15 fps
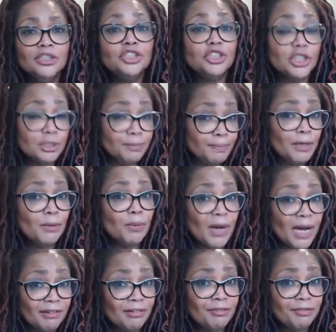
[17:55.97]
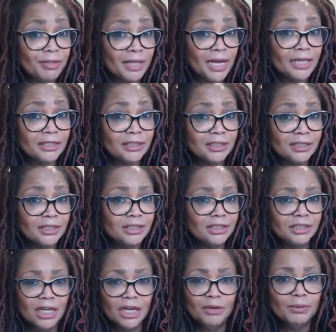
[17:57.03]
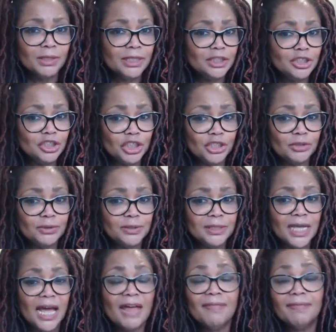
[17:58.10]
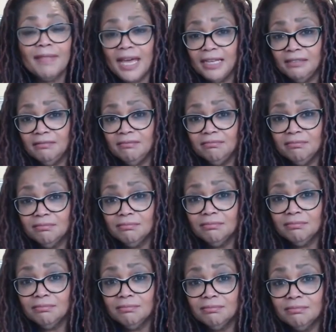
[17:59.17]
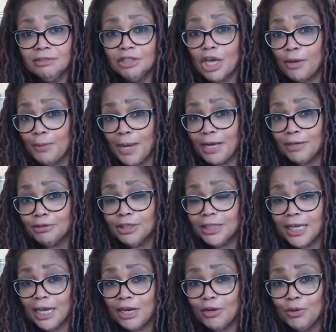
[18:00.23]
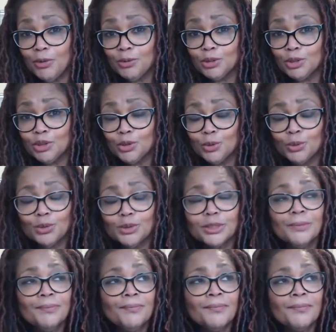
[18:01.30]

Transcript: just be aware of that. You don't want to juice and then go out and get caught short.